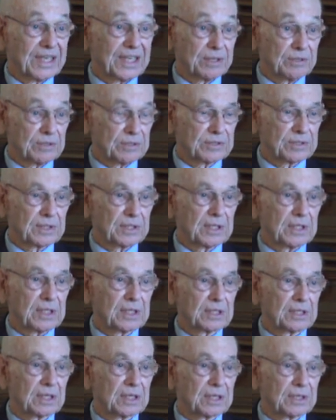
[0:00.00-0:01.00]
interested
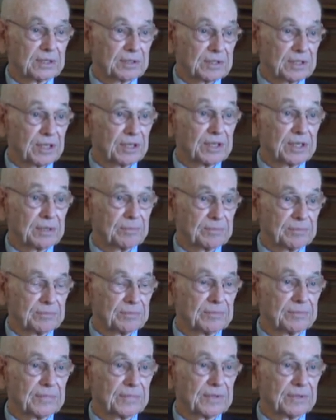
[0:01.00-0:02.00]
in, or hurt him
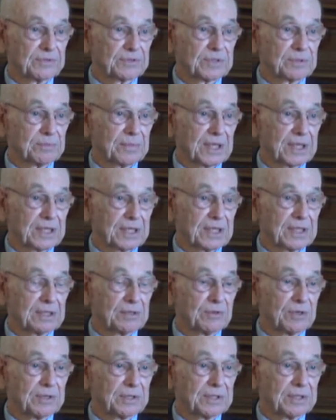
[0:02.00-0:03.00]
if somebody
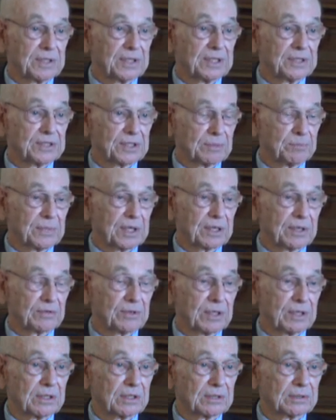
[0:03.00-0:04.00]
did somebody
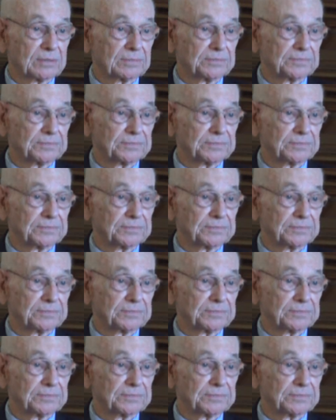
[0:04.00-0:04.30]
wrong.